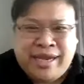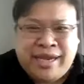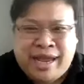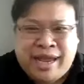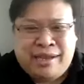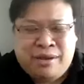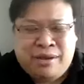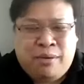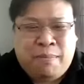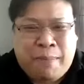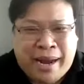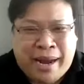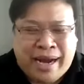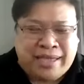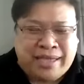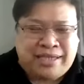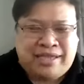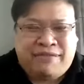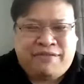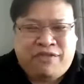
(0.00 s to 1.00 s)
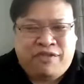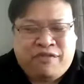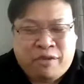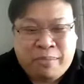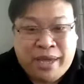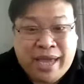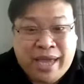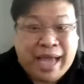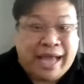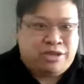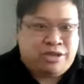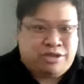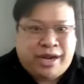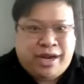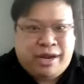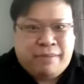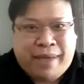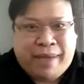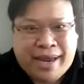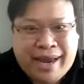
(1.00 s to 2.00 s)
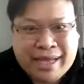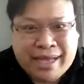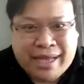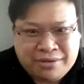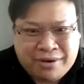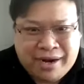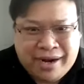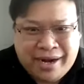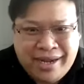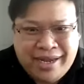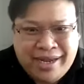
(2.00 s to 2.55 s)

that Binance is different from me. I trade in Binance, right?